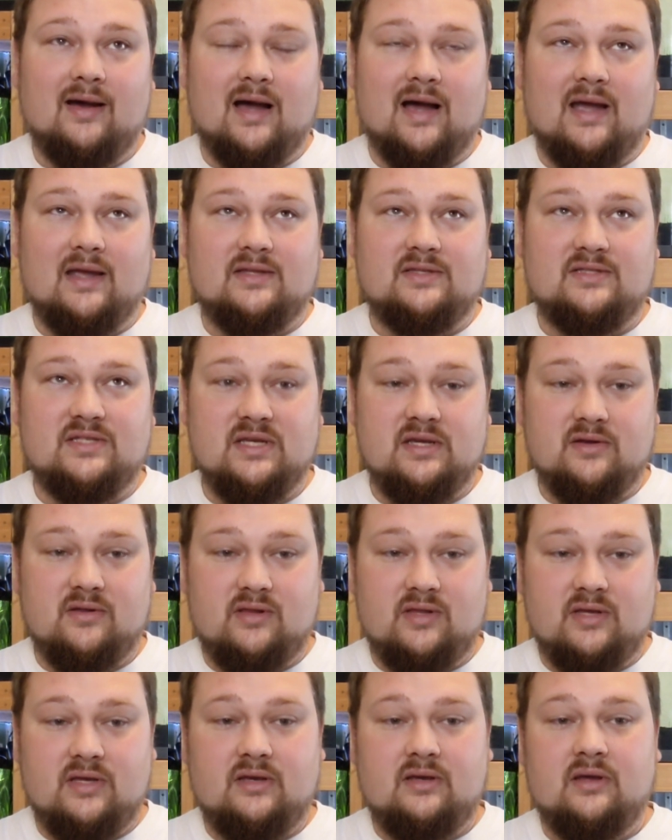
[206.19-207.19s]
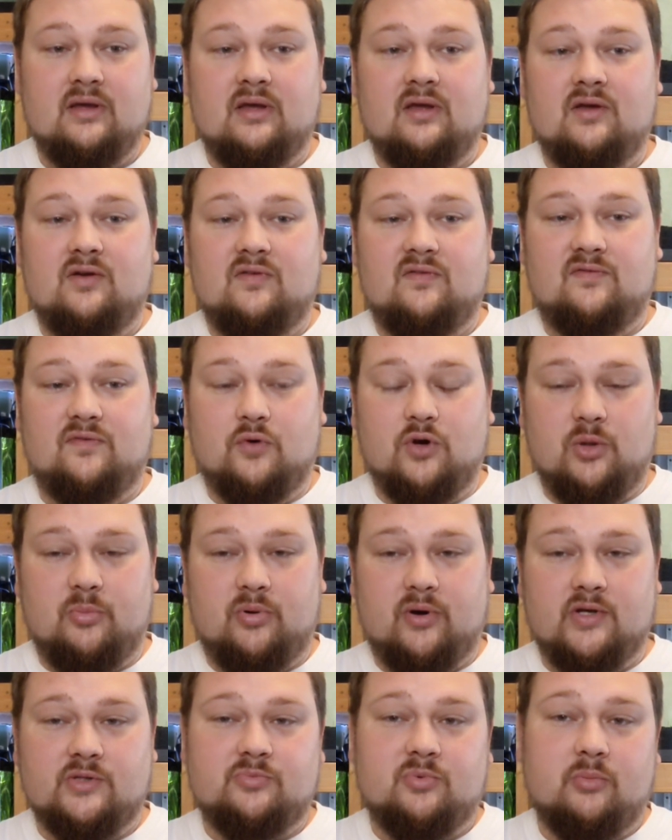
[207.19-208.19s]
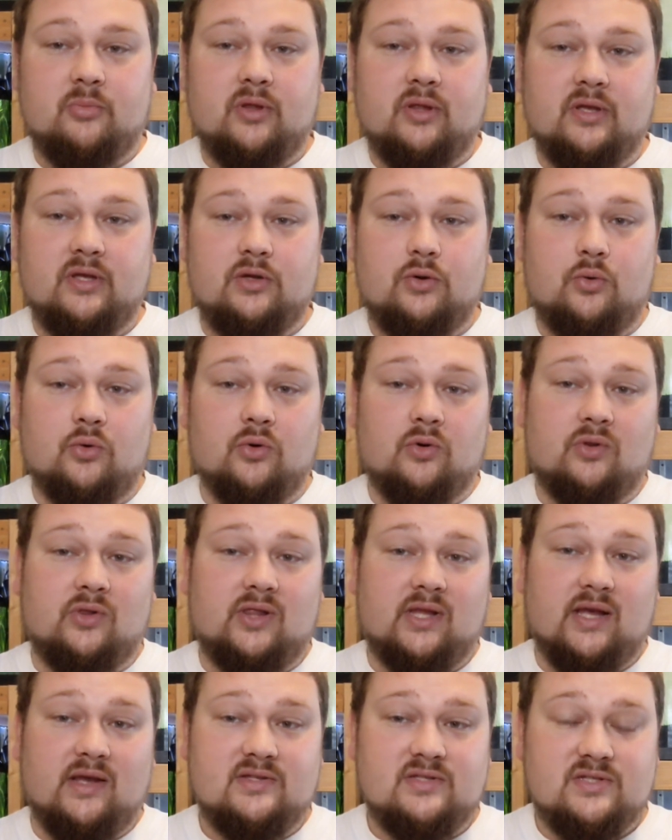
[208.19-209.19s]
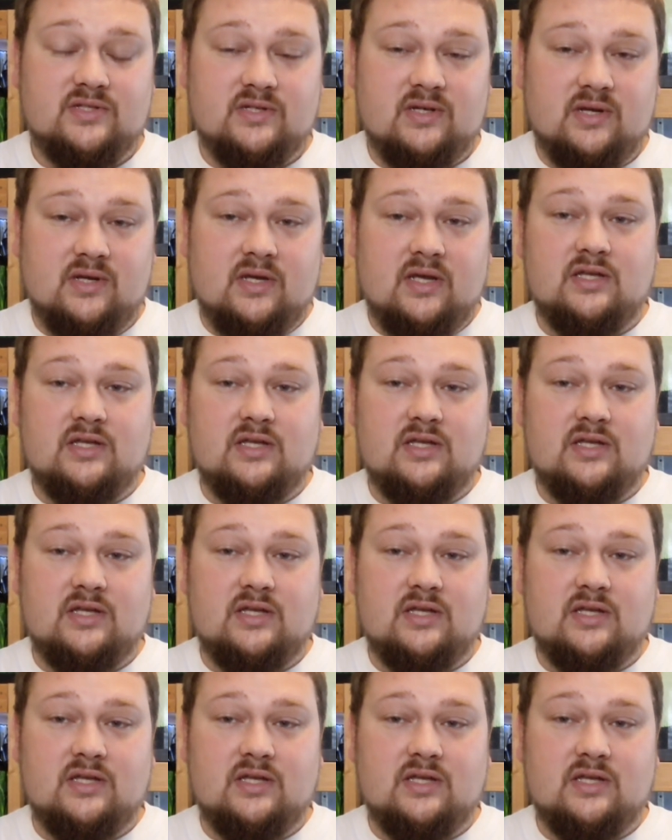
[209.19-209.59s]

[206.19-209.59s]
Ideally, 40 parts per million or less